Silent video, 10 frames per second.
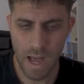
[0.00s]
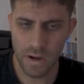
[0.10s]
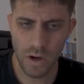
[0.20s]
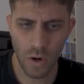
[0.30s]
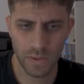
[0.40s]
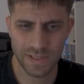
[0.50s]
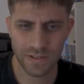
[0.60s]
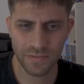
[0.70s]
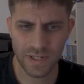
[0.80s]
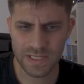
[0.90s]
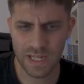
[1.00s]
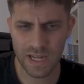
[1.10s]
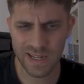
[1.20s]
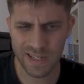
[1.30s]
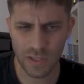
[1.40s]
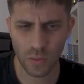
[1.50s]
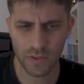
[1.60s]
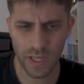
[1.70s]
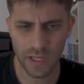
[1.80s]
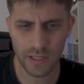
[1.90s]
don't know, it feels like I need to
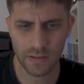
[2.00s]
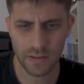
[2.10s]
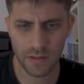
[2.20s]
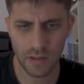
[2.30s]
take it.